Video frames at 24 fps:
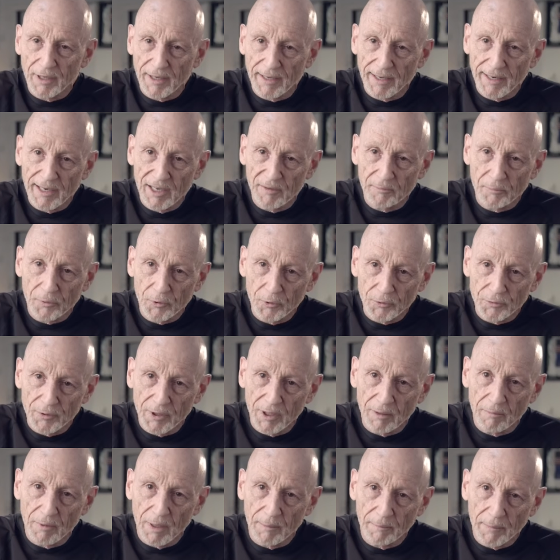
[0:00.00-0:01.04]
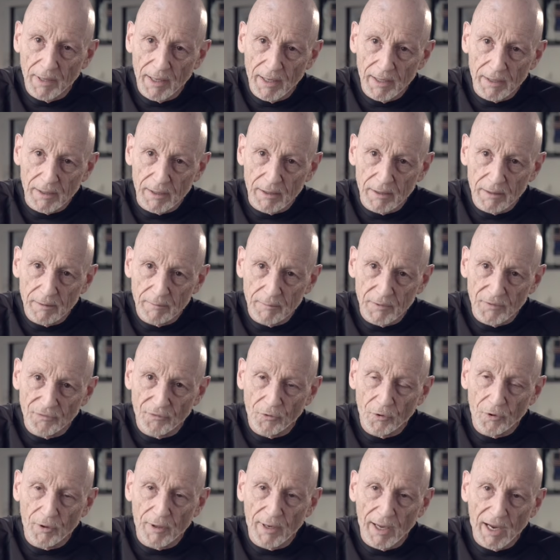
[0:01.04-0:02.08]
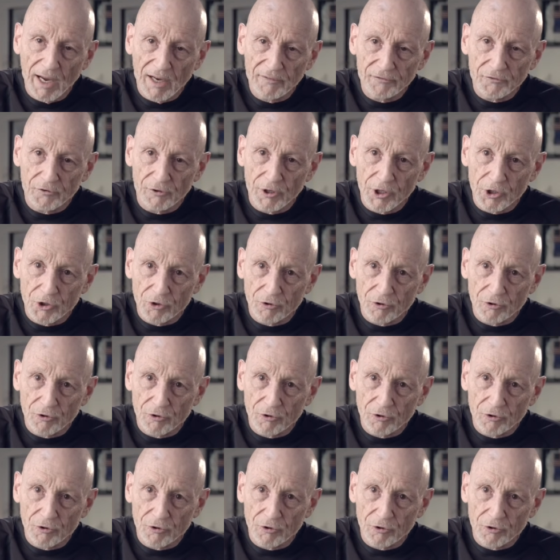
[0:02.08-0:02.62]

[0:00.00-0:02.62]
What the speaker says: I gotta have protein in my body before and after I